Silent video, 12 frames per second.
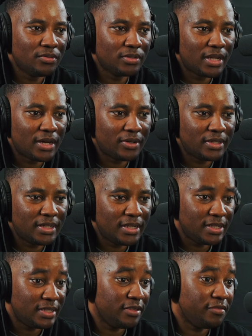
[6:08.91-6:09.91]

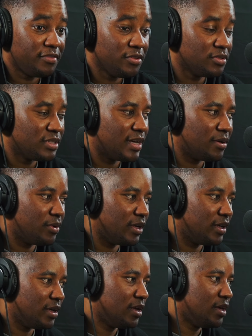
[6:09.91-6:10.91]
Nowadays it feels that way.